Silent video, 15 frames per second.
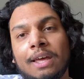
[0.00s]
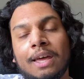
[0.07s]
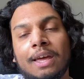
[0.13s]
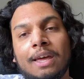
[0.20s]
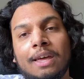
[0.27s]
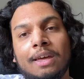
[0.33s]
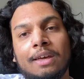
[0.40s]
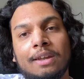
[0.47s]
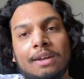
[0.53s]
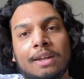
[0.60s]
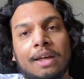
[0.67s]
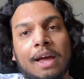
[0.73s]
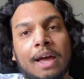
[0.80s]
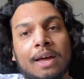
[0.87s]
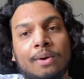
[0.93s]
and
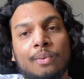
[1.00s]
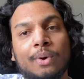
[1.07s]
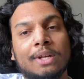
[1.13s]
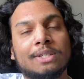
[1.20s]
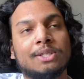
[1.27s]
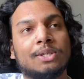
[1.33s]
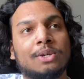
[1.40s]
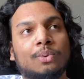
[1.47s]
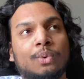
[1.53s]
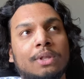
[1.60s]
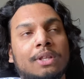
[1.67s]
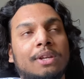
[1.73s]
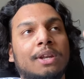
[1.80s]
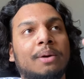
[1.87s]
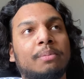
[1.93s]
I went with
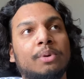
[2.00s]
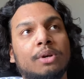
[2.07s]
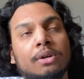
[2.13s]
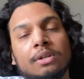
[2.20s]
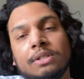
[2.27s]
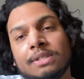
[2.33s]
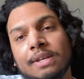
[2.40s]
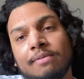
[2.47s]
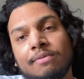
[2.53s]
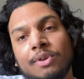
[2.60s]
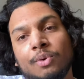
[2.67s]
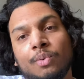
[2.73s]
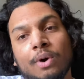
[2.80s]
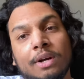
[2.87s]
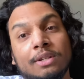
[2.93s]
the number
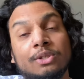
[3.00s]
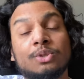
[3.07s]
71,